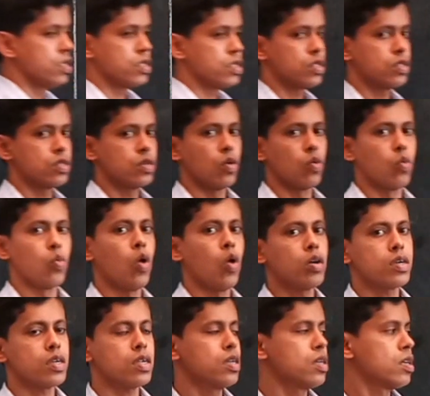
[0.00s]
So,
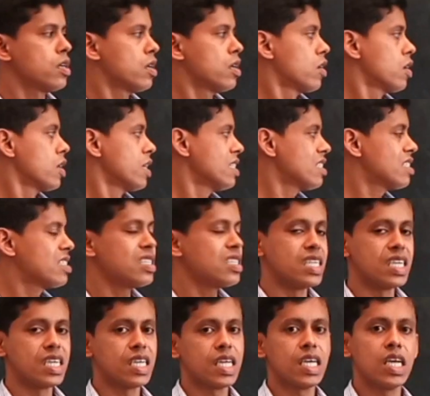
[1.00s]
what is the
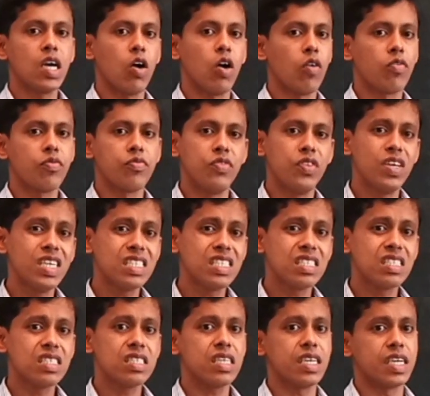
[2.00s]
degree of
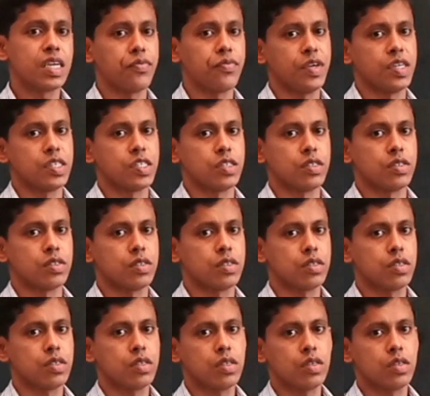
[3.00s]
this equation?
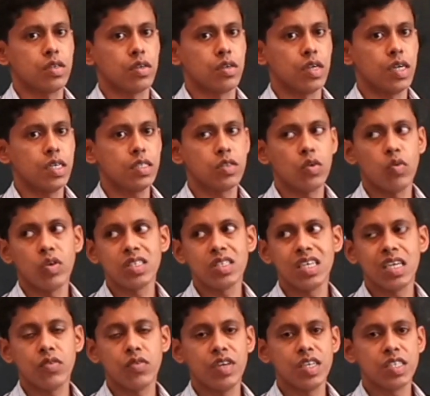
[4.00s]
Alright. So, what is the
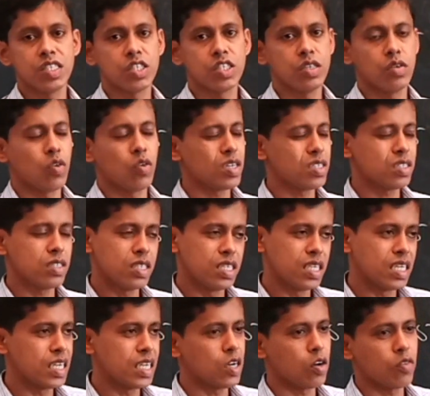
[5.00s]
equation? What is the
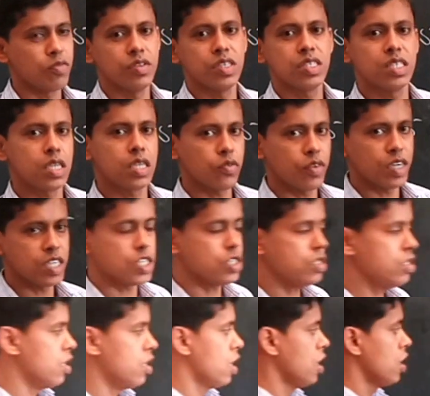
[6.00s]
degree of this
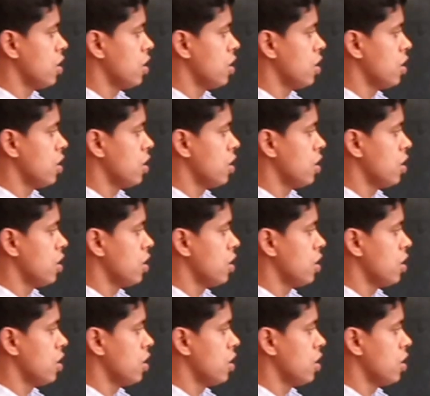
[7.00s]
equation?